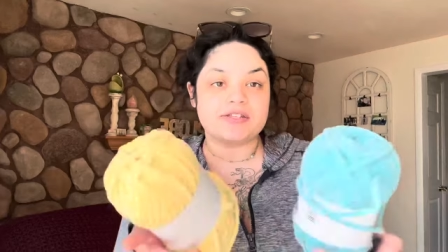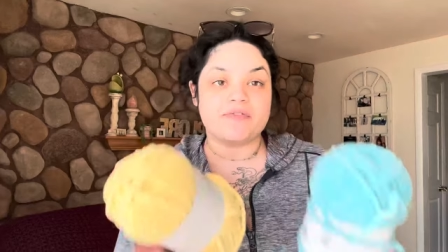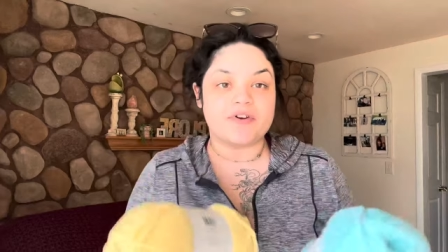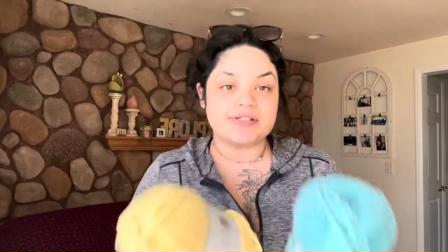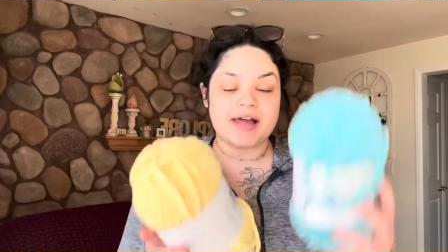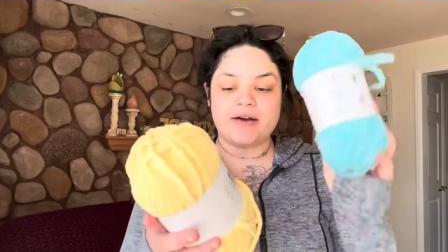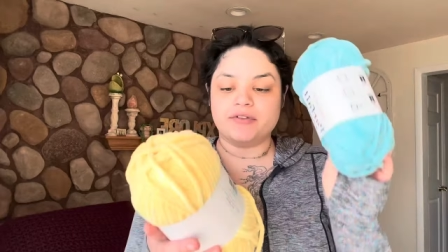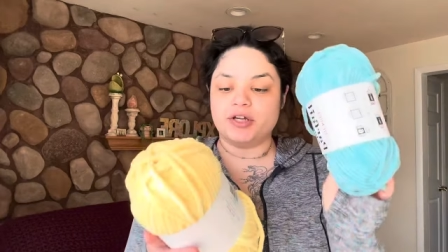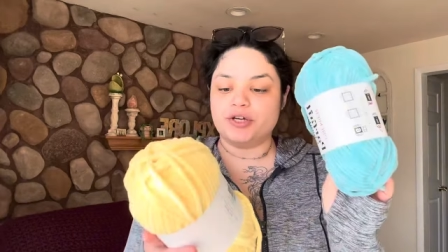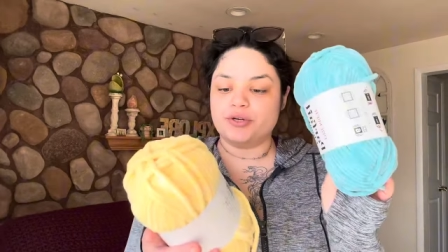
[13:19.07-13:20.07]
so first I have
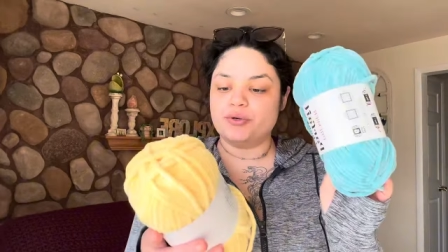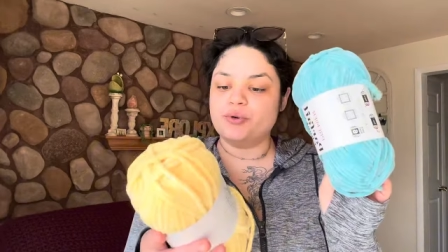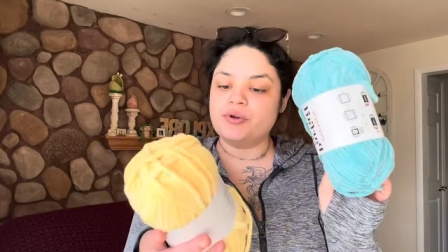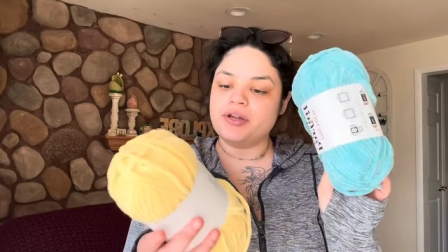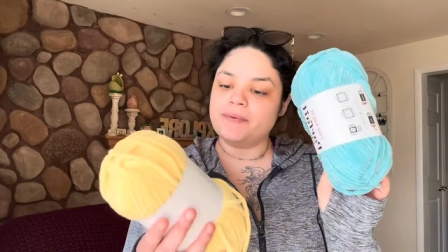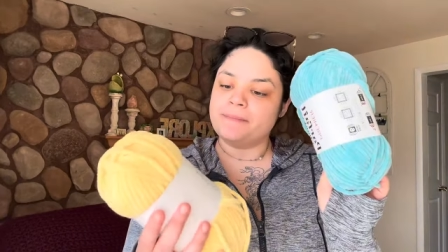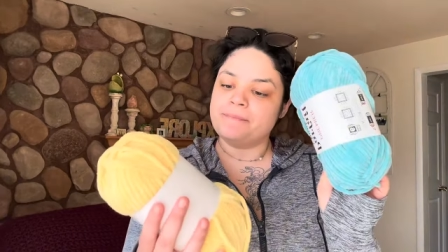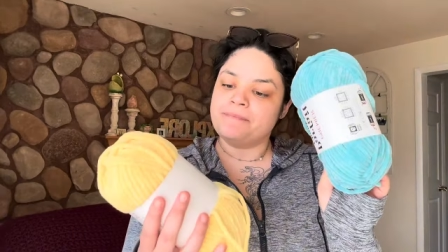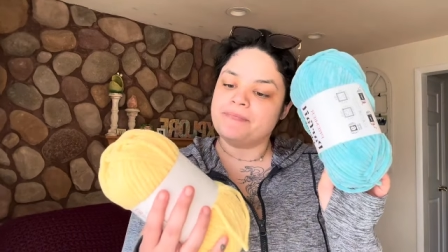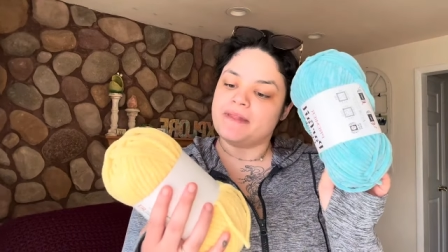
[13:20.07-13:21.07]
Lagoon
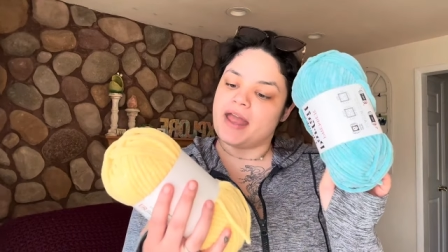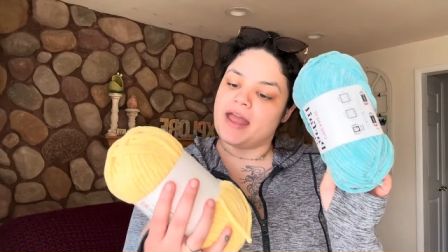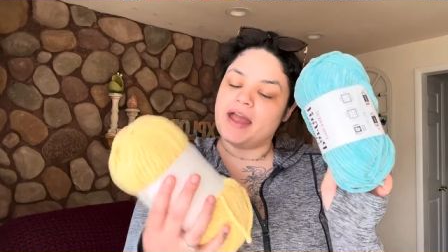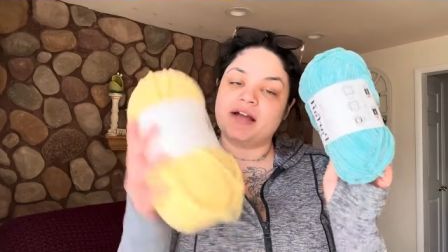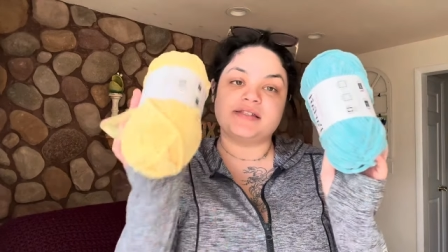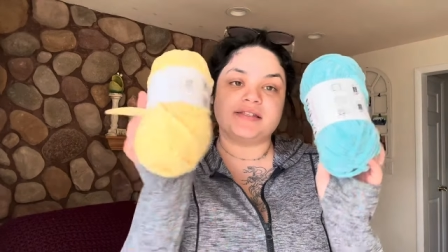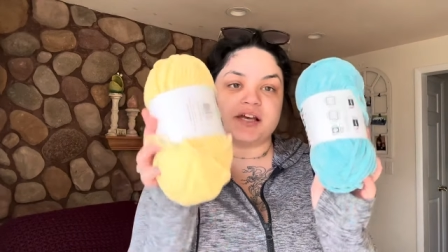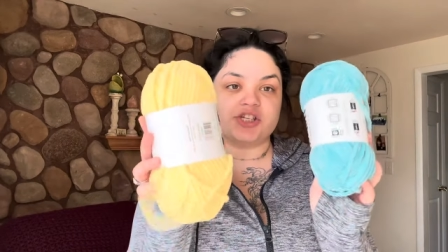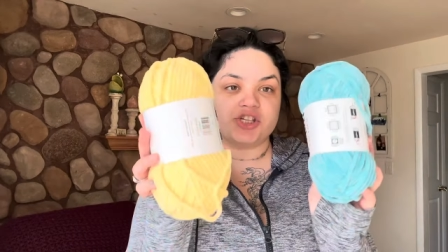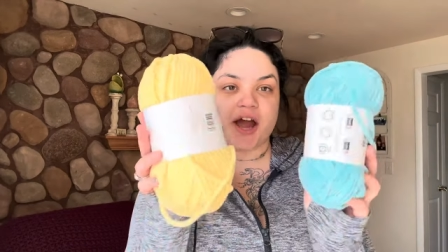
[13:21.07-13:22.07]
and
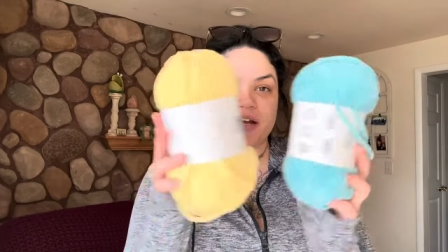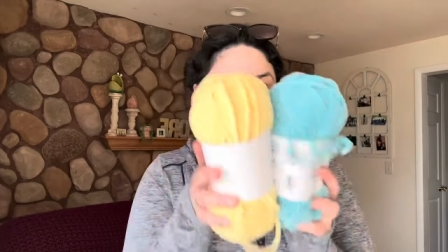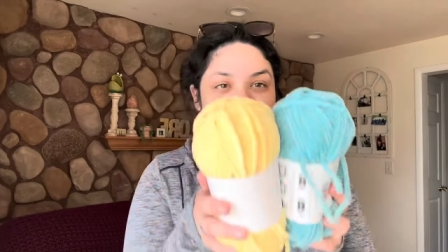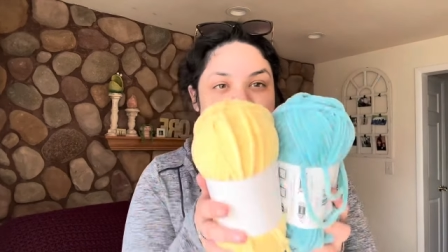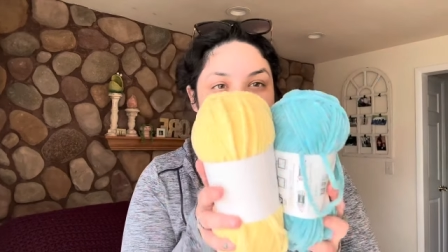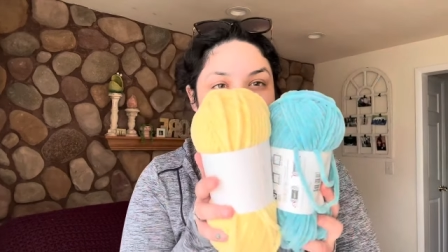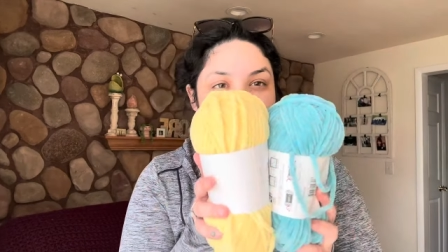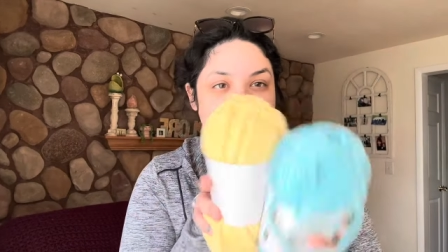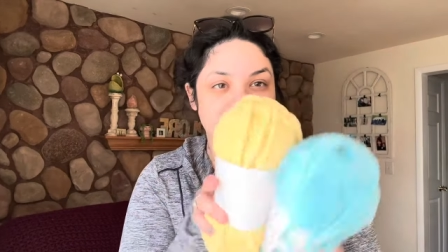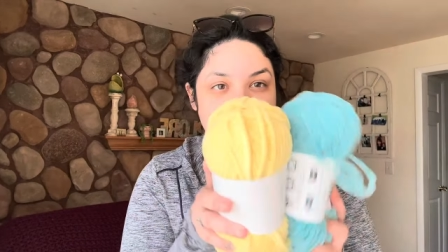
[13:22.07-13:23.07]
Sunshine,
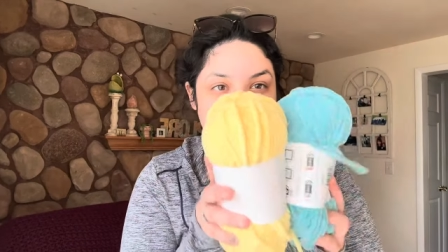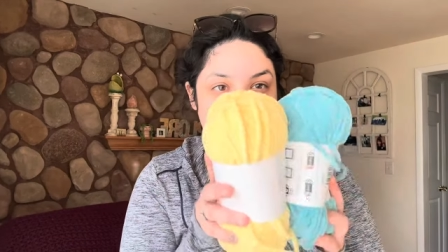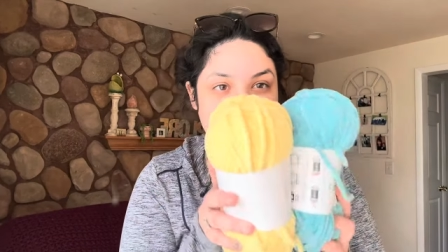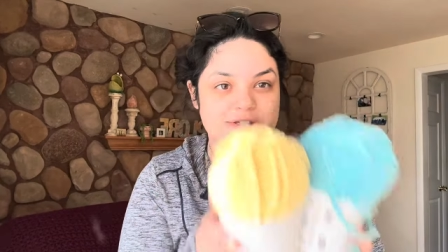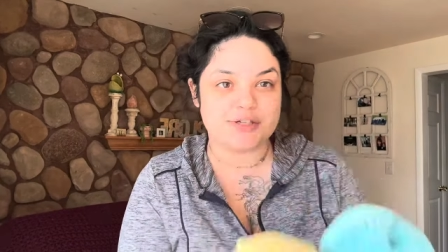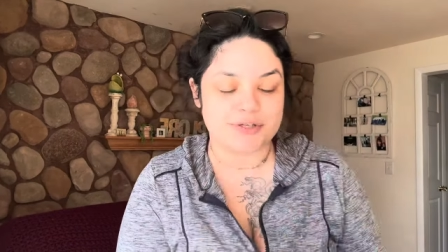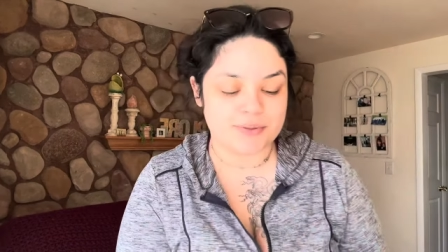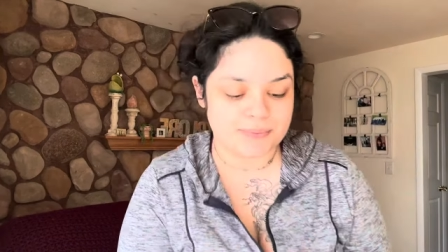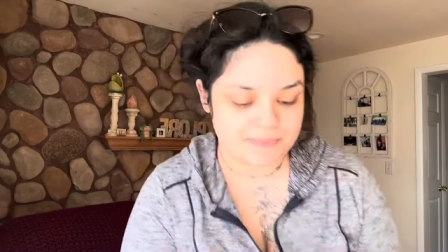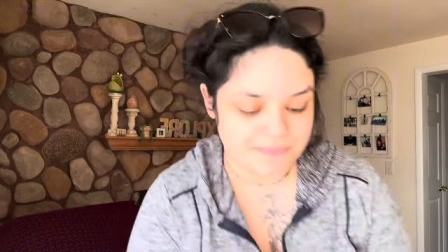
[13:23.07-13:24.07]
these two.